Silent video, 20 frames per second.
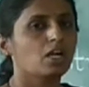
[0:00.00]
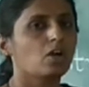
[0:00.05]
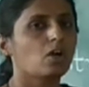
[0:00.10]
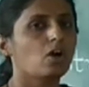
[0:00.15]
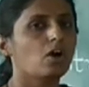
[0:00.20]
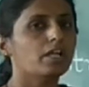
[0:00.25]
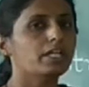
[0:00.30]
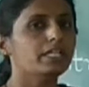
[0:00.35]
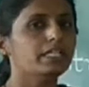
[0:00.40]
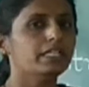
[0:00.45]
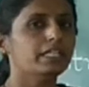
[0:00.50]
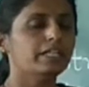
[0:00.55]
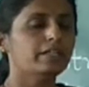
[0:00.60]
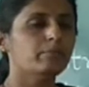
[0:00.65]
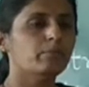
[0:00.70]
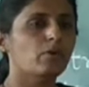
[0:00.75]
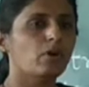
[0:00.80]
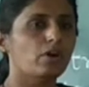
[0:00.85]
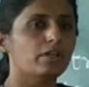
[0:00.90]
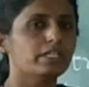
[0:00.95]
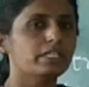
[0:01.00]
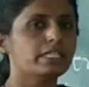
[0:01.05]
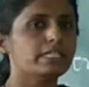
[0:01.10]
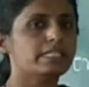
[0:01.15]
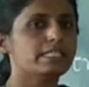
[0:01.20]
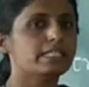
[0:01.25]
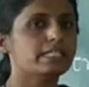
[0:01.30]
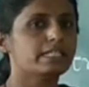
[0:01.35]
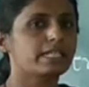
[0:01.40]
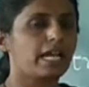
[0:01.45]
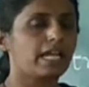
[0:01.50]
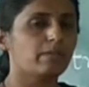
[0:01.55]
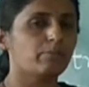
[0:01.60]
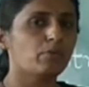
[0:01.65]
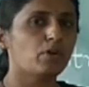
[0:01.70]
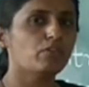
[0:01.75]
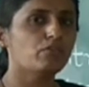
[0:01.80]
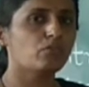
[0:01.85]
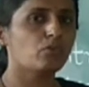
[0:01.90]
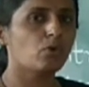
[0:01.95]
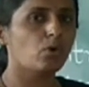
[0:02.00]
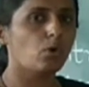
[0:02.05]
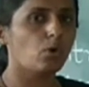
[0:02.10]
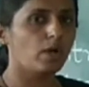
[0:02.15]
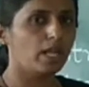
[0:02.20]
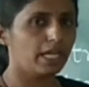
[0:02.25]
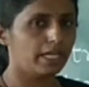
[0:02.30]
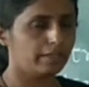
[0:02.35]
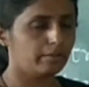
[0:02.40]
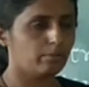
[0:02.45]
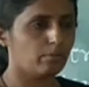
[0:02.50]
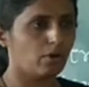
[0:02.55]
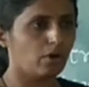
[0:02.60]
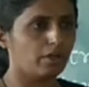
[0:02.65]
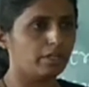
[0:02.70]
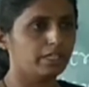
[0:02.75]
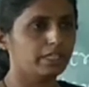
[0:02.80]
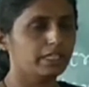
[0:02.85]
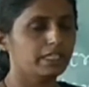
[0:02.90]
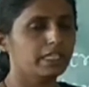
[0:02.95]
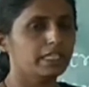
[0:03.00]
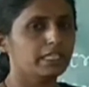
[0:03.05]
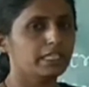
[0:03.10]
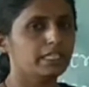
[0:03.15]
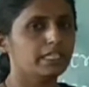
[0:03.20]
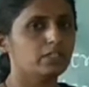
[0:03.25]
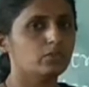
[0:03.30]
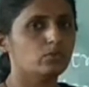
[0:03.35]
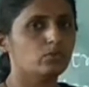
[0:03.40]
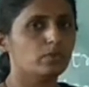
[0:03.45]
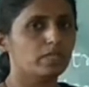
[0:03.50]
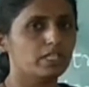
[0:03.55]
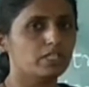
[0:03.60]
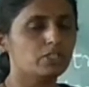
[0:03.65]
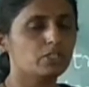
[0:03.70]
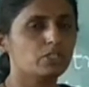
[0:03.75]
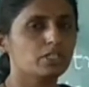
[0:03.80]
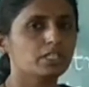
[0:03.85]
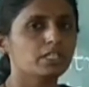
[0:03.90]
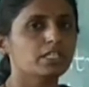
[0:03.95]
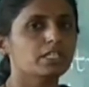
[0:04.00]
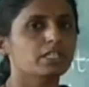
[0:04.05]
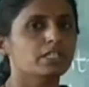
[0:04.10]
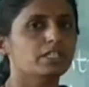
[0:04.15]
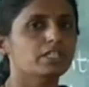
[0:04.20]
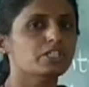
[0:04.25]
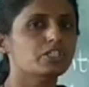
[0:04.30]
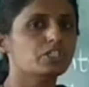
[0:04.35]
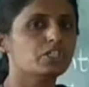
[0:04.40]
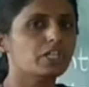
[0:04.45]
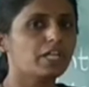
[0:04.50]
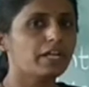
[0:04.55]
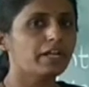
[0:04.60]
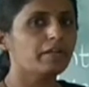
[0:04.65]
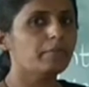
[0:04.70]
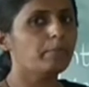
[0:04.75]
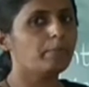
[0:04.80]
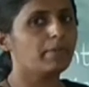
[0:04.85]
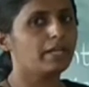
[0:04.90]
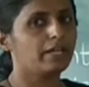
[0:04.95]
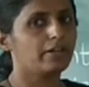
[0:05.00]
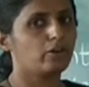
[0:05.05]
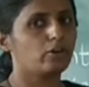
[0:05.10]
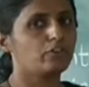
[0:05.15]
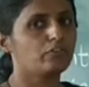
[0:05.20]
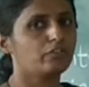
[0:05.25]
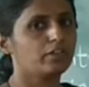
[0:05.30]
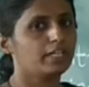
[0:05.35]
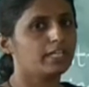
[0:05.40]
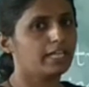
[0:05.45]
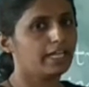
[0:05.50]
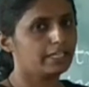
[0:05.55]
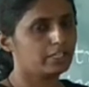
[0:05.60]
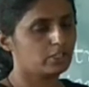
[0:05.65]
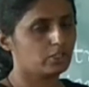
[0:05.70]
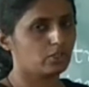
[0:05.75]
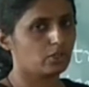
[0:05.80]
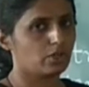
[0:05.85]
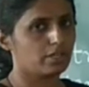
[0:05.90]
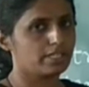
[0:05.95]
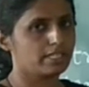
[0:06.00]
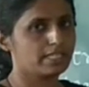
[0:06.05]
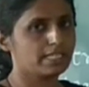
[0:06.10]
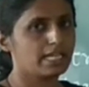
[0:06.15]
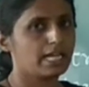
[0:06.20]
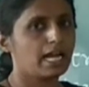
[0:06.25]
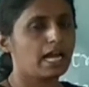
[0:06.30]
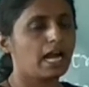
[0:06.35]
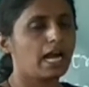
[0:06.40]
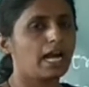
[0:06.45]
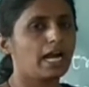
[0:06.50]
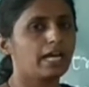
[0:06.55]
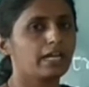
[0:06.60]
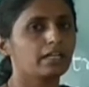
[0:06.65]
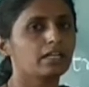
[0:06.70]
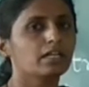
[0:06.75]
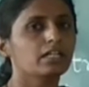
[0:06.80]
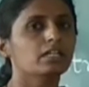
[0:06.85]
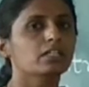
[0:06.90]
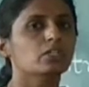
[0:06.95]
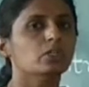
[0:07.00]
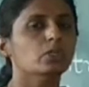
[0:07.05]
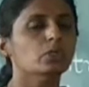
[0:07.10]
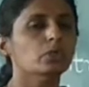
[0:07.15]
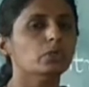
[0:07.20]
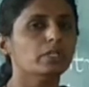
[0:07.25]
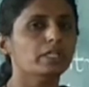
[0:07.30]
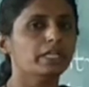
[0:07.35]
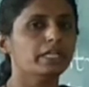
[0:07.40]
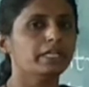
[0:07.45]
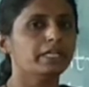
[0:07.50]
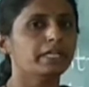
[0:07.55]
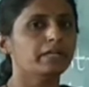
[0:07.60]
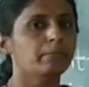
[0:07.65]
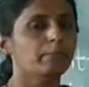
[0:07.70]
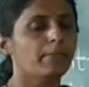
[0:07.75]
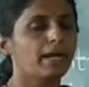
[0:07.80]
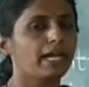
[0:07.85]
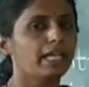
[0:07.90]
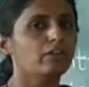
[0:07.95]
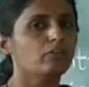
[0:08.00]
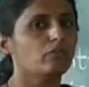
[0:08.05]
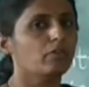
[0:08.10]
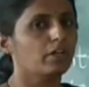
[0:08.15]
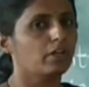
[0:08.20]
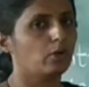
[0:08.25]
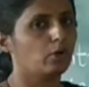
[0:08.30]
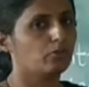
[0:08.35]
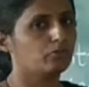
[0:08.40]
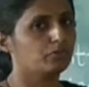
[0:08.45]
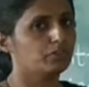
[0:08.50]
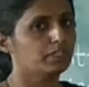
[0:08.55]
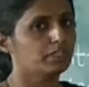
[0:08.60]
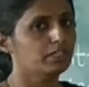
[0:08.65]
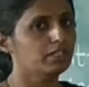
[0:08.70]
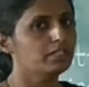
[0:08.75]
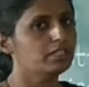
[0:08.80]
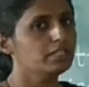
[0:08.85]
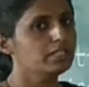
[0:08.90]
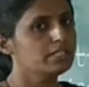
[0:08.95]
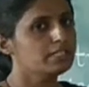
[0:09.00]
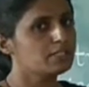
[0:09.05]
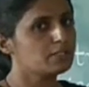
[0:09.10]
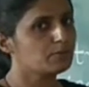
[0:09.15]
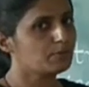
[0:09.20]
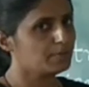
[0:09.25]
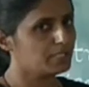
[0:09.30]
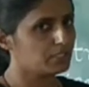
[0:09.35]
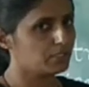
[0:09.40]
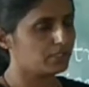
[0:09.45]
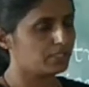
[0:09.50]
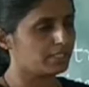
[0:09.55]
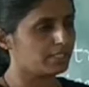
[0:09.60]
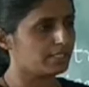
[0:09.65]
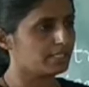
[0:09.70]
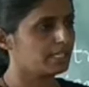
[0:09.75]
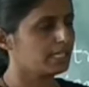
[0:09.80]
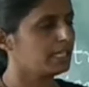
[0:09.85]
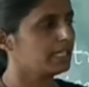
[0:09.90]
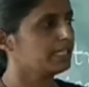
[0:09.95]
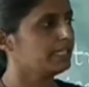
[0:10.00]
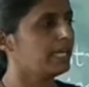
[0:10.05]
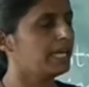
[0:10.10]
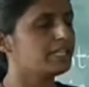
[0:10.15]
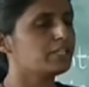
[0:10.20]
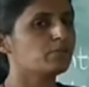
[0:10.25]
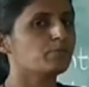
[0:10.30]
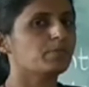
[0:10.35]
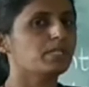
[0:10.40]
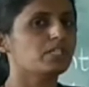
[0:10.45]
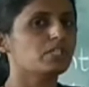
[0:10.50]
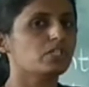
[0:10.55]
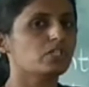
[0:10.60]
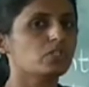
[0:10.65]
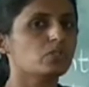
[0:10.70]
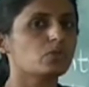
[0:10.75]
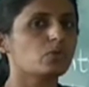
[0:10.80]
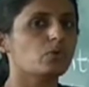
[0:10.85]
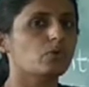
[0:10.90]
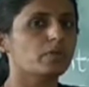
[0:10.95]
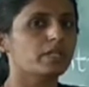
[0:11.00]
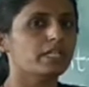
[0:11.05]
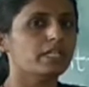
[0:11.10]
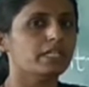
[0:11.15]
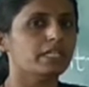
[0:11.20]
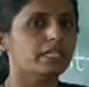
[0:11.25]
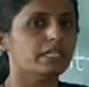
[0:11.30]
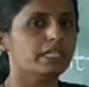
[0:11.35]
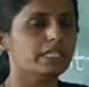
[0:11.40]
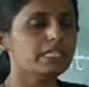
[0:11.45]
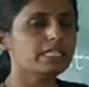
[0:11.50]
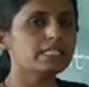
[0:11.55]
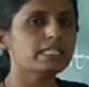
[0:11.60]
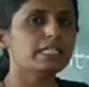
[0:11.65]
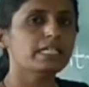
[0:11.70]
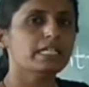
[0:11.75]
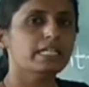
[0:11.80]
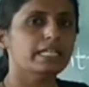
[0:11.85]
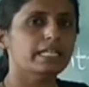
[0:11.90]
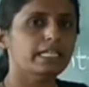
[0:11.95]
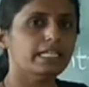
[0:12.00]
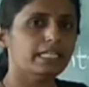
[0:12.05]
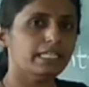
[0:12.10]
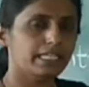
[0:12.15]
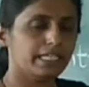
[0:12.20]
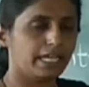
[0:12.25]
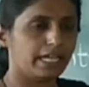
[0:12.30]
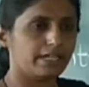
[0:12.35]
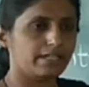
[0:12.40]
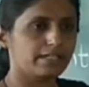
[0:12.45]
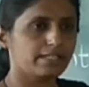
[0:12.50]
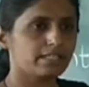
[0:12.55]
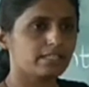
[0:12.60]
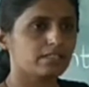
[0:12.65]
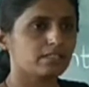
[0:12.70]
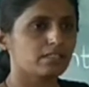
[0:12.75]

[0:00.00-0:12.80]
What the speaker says: Coordinate bond is a type of covalent bond in which the shared pair of electrons are donated by one of the species. That species over here is ligands.